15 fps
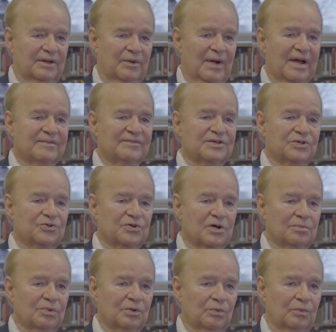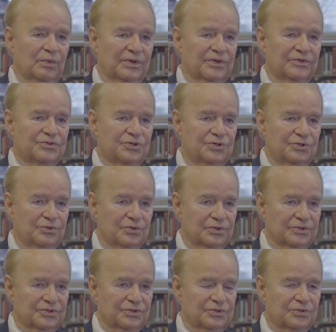they were having trouble with
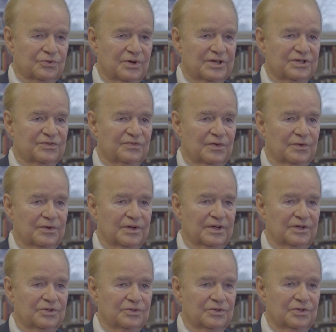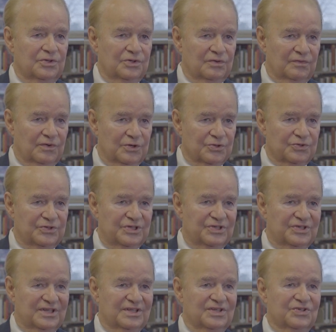students transferring to the
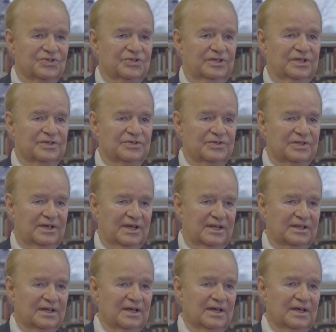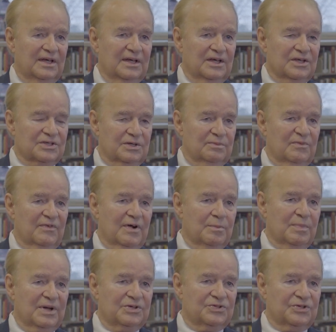universities in the sense that some of our
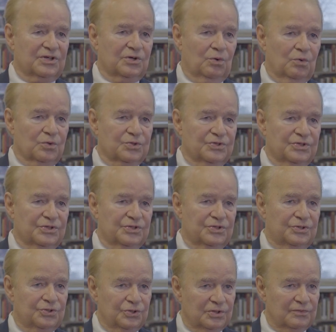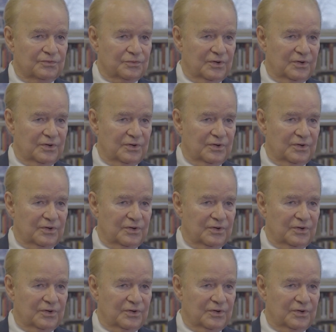basic courses should have